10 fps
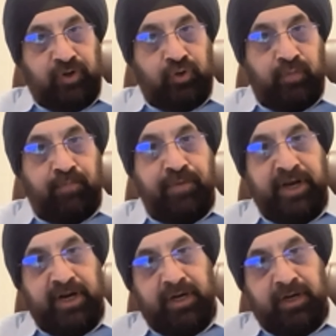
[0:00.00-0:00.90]
to
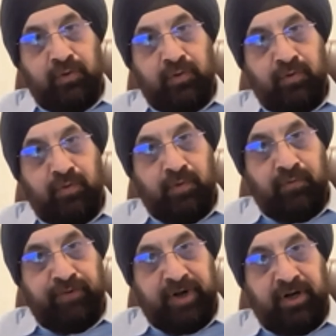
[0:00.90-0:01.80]
bring to
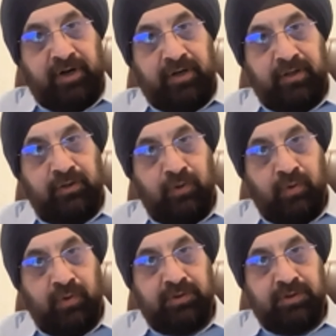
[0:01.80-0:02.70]
front
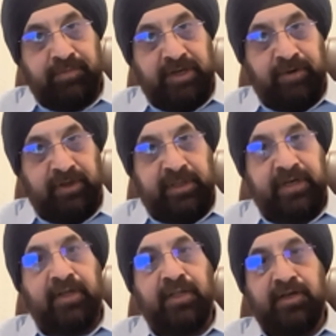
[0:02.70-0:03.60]
those people. They
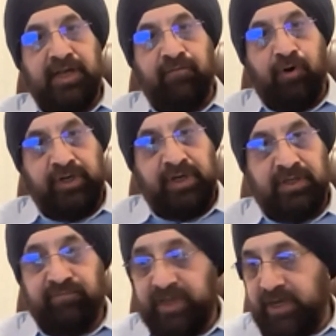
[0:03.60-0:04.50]
are the real warriors.
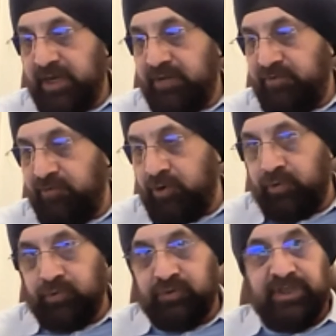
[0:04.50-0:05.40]
If you want
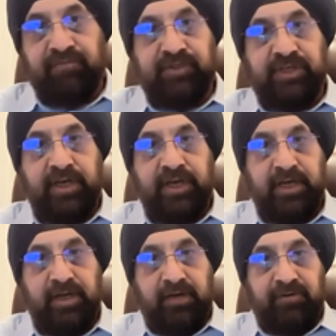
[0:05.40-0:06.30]
to save
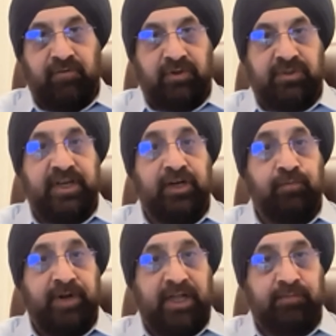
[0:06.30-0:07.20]
Sikhi, if you want Sikhi to
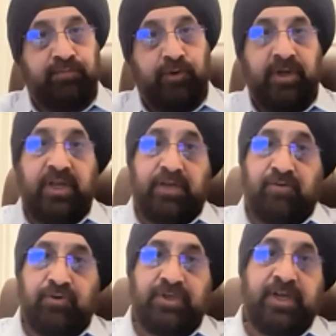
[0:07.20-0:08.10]
prosper, if
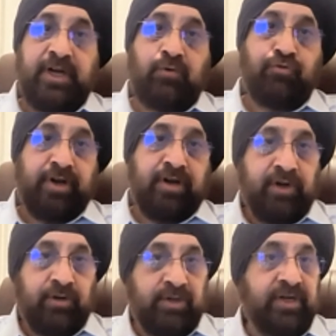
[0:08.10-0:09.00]
you want Sikhi to
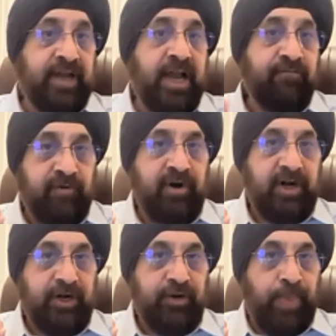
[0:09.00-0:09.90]
travel to the entire
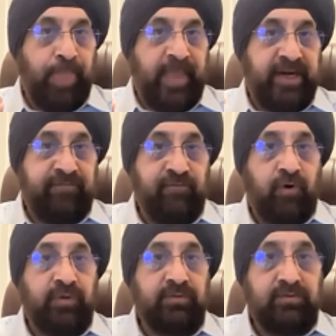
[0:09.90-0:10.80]
world, and if you
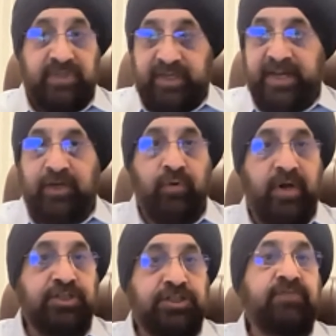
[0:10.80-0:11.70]
want Sikhi to
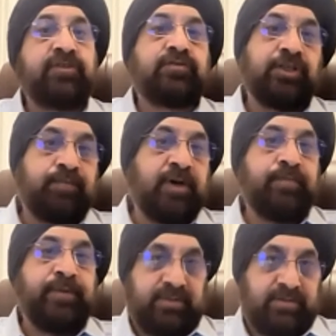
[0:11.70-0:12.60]
achieve its
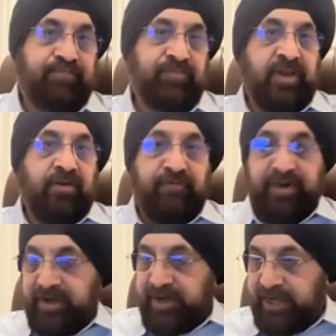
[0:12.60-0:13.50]
purpose, we
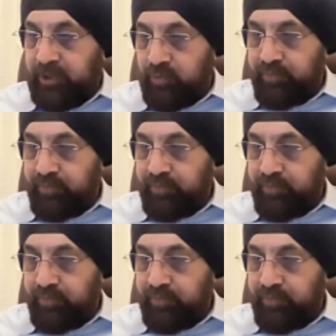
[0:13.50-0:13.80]
need to